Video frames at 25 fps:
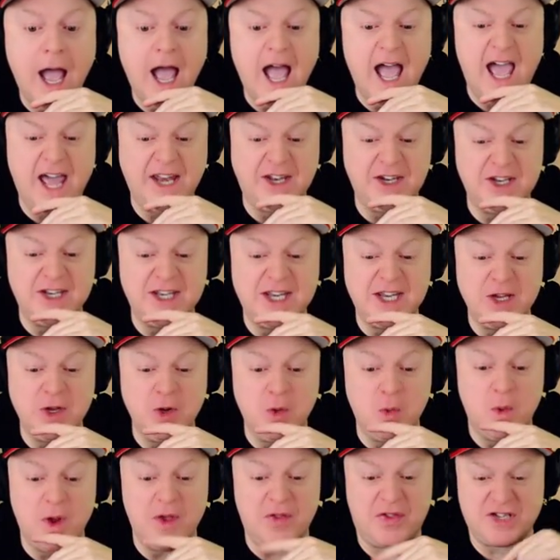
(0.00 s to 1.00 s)
How to deal
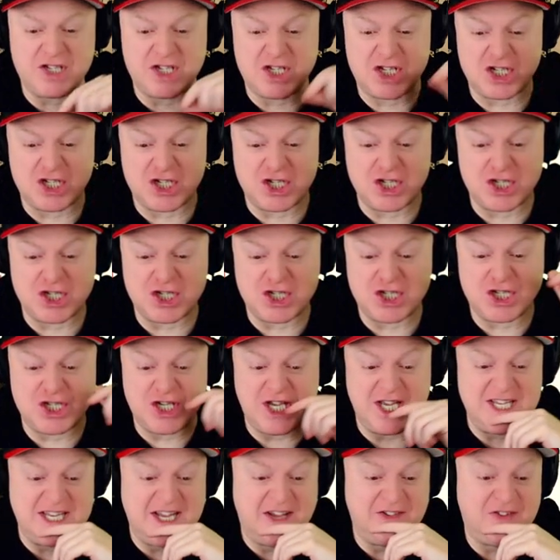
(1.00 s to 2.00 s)
with... Shh,
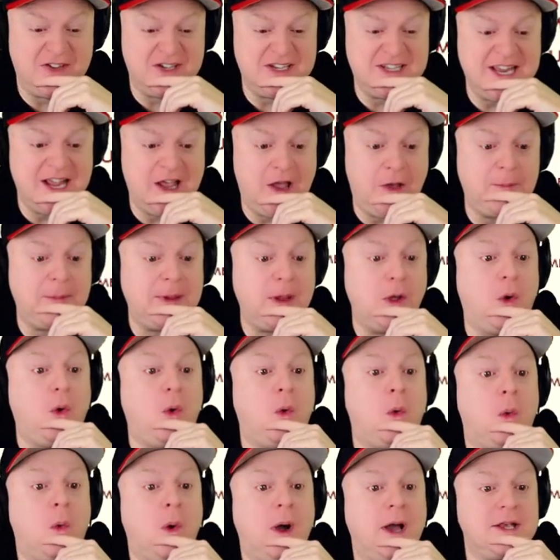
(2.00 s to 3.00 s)
it doesn't tell me.
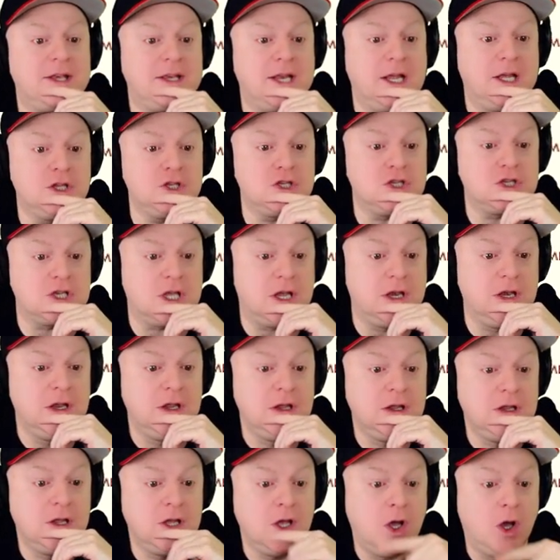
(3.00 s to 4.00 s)
Oh, attention.
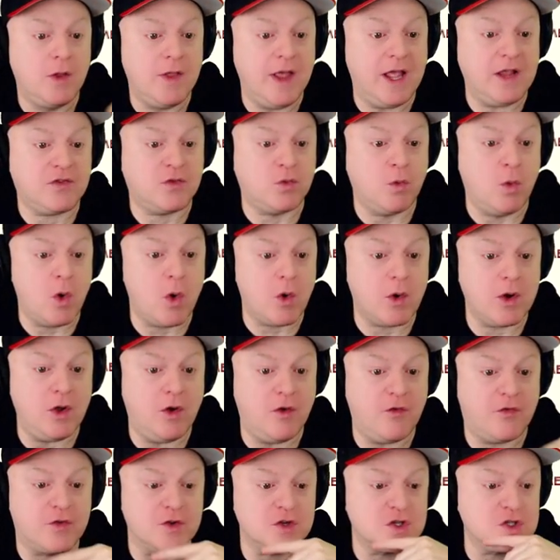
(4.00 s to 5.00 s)
Well, that's
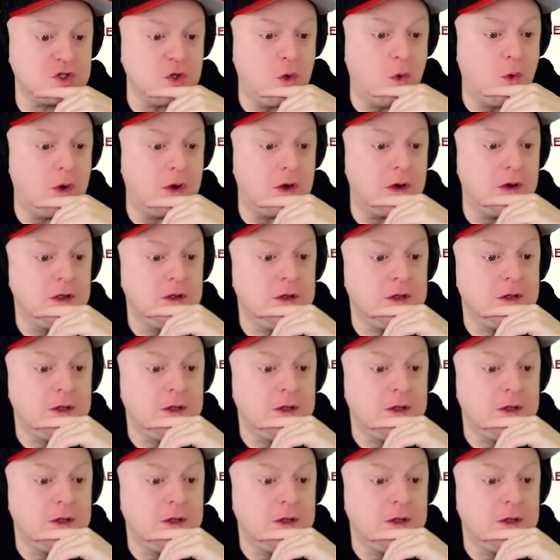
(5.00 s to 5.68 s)
Wario for sure.